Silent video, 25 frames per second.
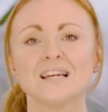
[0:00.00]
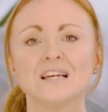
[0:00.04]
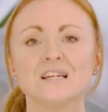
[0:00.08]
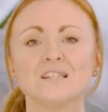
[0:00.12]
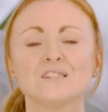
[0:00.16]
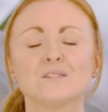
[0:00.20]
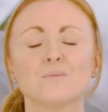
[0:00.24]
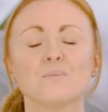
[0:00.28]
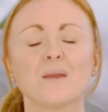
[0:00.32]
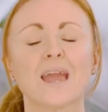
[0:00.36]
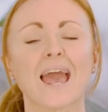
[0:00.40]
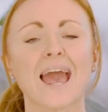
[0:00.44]

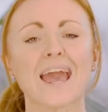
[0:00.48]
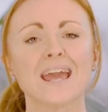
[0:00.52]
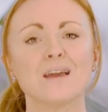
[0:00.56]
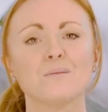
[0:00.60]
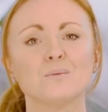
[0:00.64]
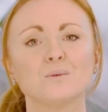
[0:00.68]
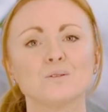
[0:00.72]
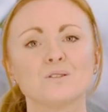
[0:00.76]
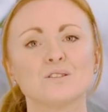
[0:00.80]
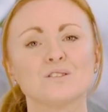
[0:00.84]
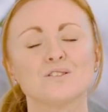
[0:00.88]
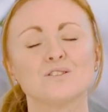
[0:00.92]
to be
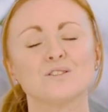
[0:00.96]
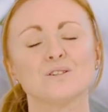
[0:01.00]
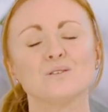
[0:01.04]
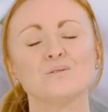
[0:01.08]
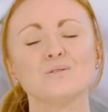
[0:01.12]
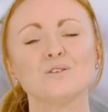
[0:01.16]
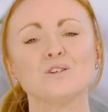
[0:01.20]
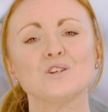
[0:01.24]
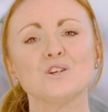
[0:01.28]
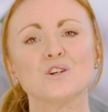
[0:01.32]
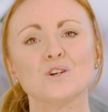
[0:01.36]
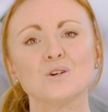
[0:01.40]
able to suit
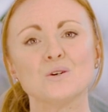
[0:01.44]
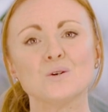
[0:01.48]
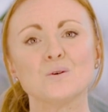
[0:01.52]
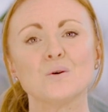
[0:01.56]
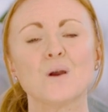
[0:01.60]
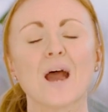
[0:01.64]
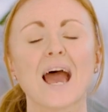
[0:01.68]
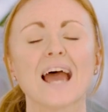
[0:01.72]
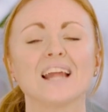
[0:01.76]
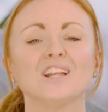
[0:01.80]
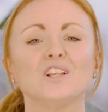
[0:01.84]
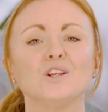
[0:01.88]
you
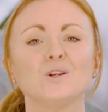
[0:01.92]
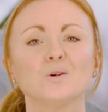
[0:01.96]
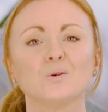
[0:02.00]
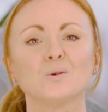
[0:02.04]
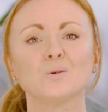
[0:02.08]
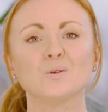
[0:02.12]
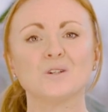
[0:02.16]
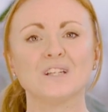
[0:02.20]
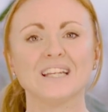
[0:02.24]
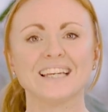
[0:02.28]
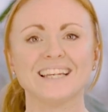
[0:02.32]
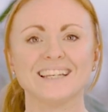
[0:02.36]
and
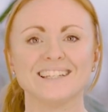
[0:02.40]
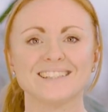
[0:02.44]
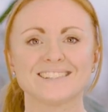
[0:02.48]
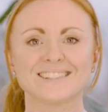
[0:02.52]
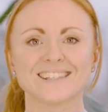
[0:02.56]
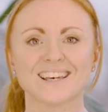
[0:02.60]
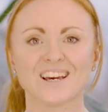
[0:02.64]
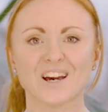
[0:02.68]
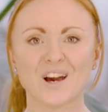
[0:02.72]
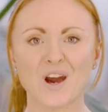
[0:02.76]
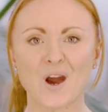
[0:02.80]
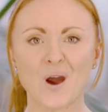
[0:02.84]
your needs
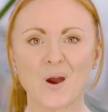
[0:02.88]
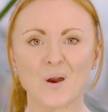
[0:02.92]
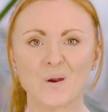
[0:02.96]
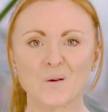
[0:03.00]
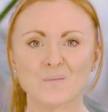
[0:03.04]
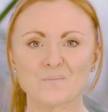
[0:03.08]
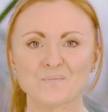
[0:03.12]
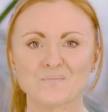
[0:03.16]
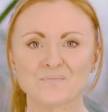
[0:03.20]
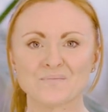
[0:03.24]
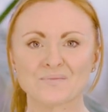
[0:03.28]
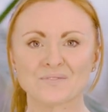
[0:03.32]
at
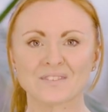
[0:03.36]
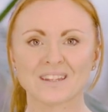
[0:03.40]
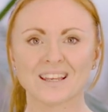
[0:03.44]
home.